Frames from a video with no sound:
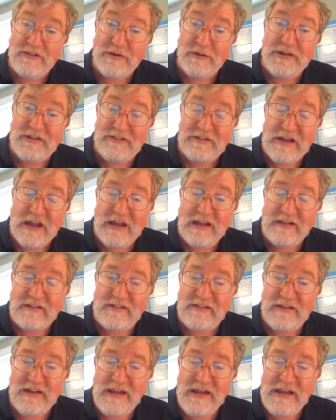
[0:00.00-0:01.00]
So it's
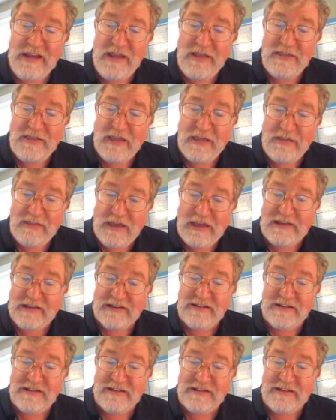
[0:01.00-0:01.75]
they